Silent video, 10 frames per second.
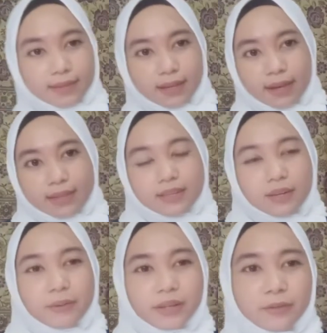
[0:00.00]

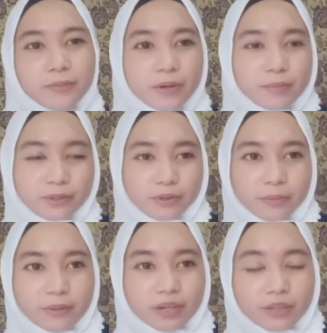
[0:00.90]
Assalamualaikum warahmatullahi
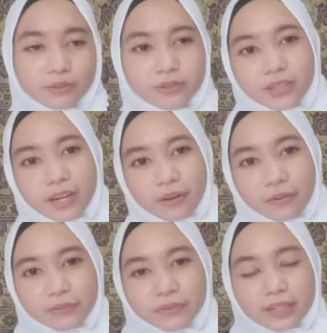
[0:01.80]
wabarakatuh. Hello
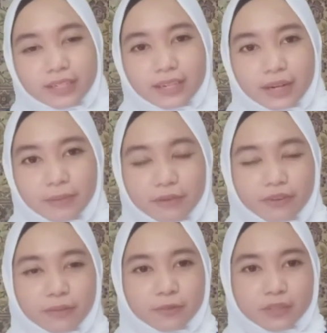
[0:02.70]
everyone, I'm
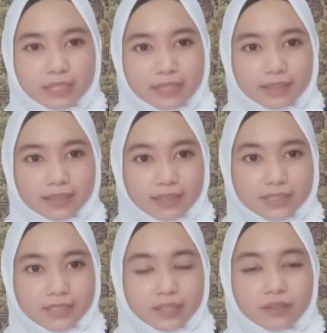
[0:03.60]
Aviah Putri
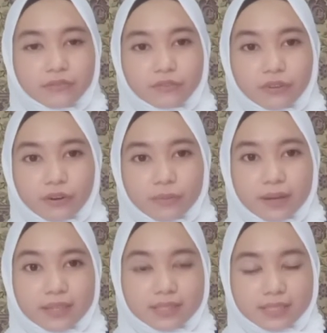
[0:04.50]
Natasha from
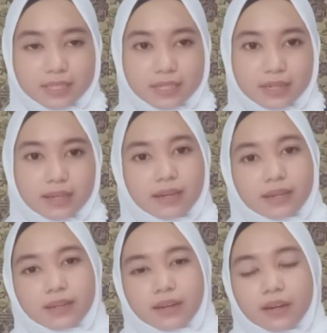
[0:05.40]
age 3.
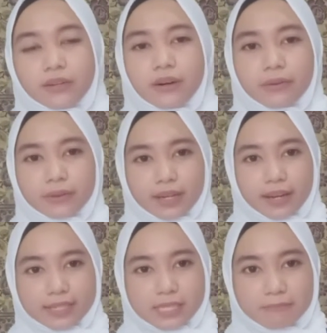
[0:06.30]
Now I want to
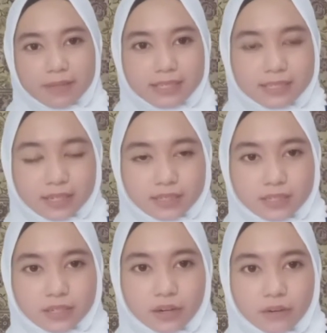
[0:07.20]
explain the
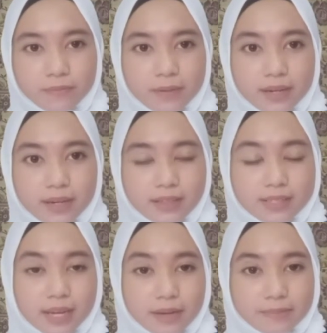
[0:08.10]
answer of my
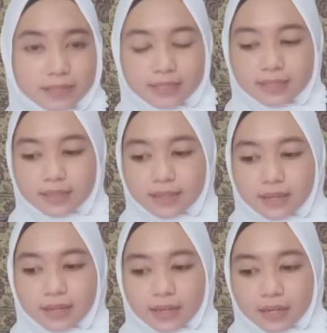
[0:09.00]
assignment
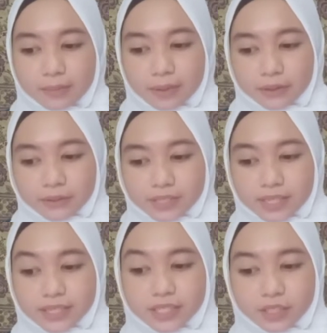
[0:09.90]
about
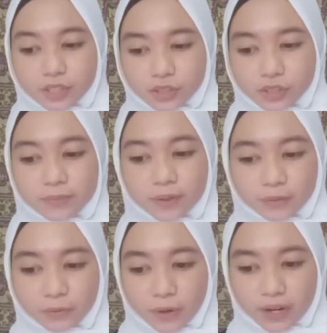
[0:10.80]
section 2 part
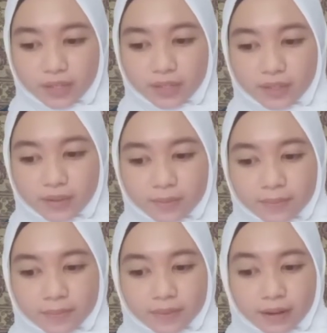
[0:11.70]
1,
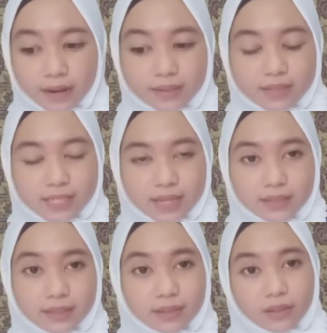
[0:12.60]

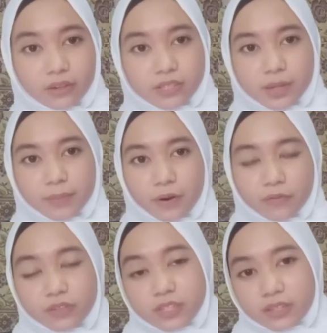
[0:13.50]
understanding the concept of
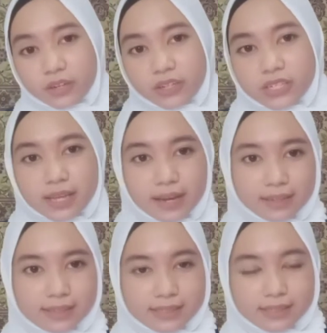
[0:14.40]
discourse
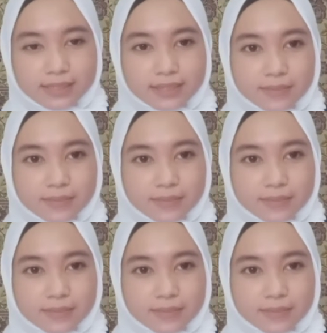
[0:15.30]
analysis.